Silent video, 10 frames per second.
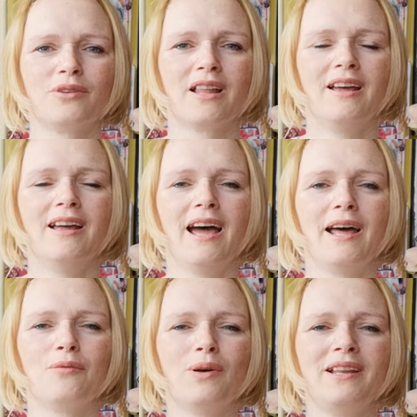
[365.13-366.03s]
good
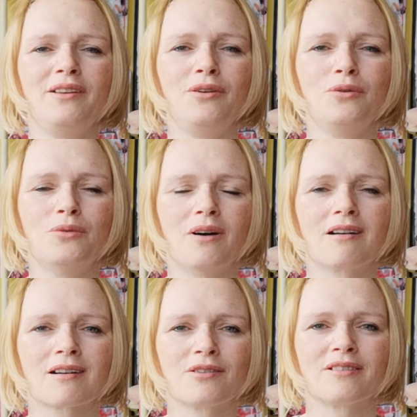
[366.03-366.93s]
and when you
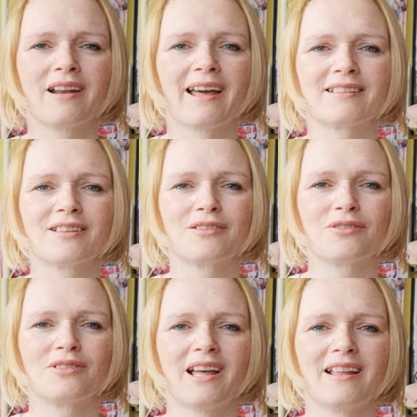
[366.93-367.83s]
are connected
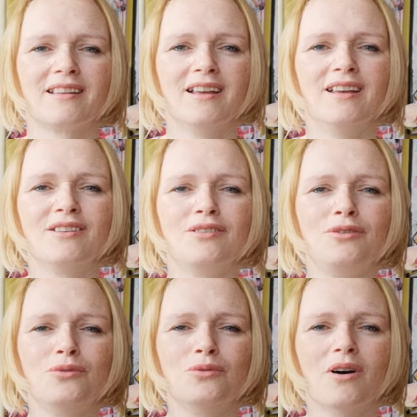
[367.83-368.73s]
to that
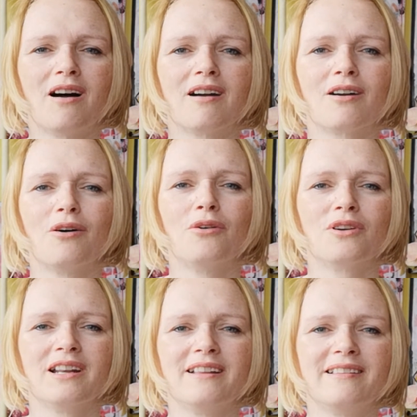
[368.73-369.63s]
you are
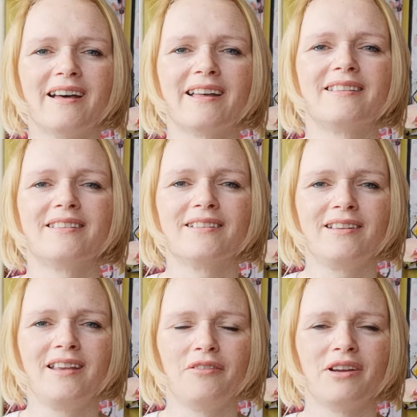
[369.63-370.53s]
only that
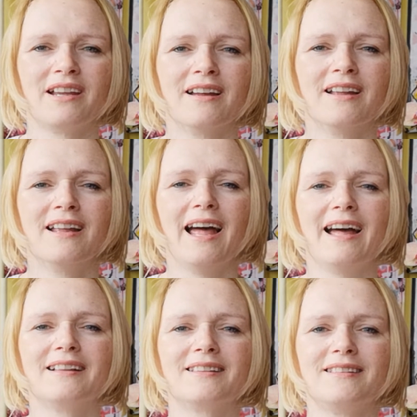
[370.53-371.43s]
giving
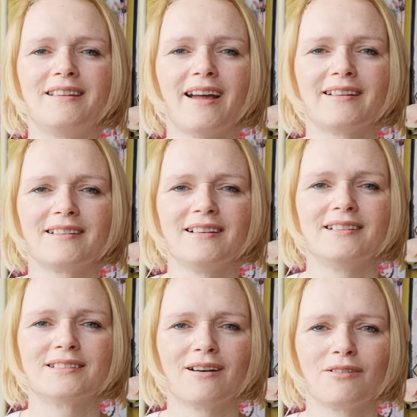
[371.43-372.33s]
and that
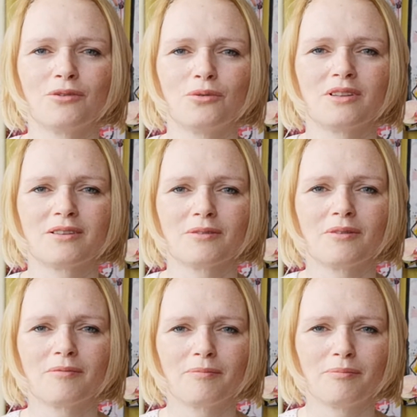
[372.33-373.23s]
is a good
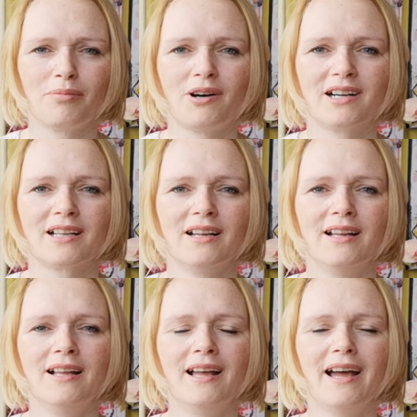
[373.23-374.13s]
part
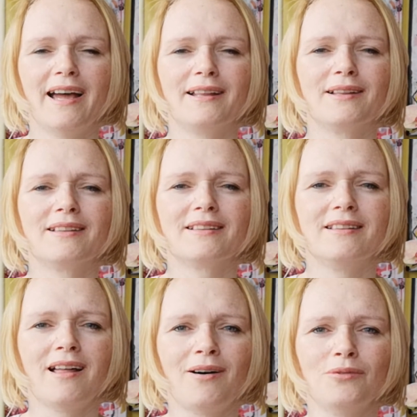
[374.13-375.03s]
and
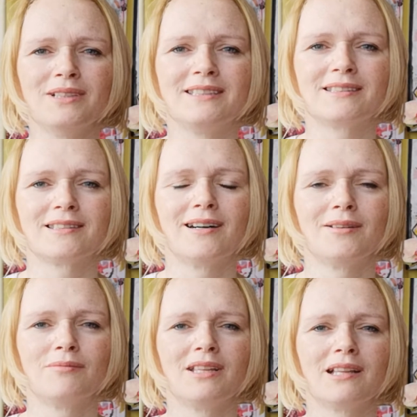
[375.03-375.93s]
now it's
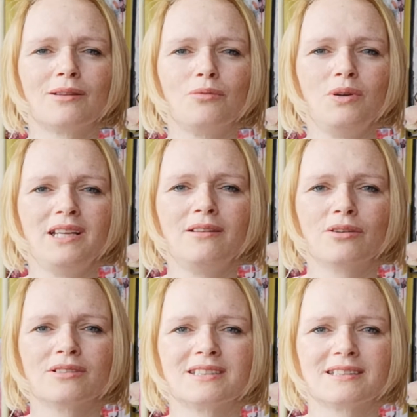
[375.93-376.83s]
time that we
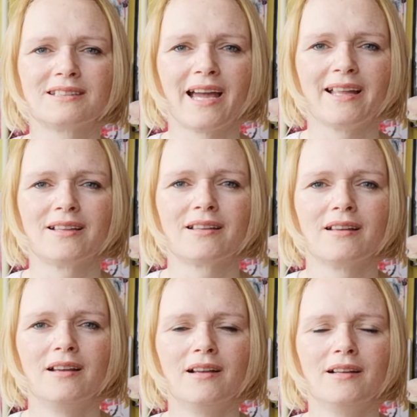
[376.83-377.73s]
don't stand
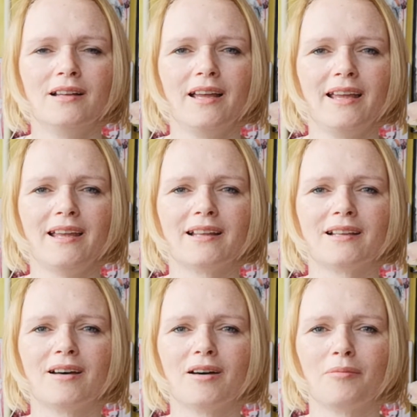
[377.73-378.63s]

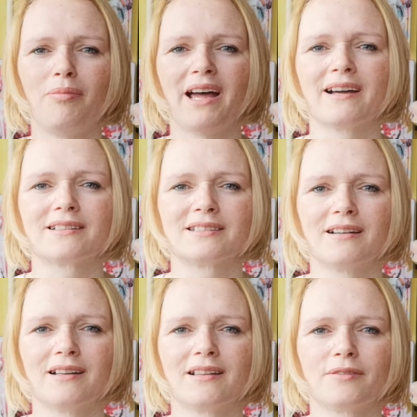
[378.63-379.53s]
in a
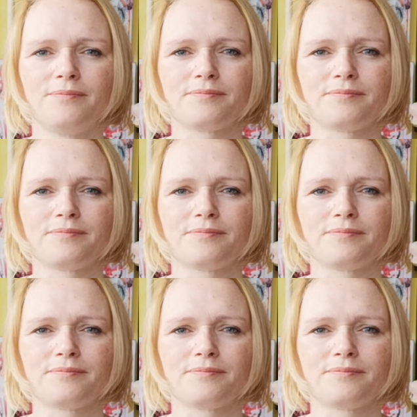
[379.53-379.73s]
backside